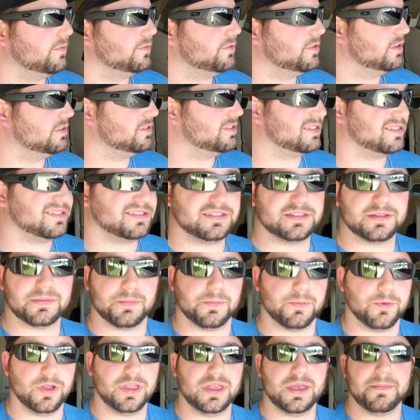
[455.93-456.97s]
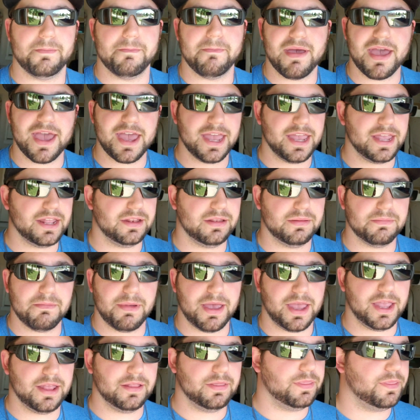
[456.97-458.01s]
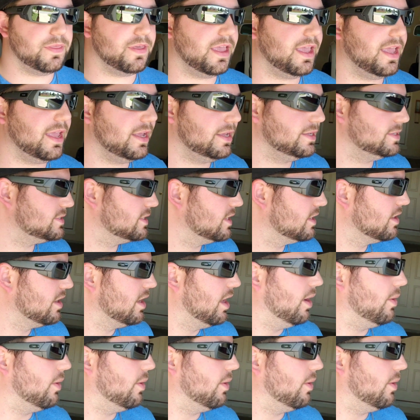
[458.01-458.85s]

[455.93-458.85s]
of just some really main things.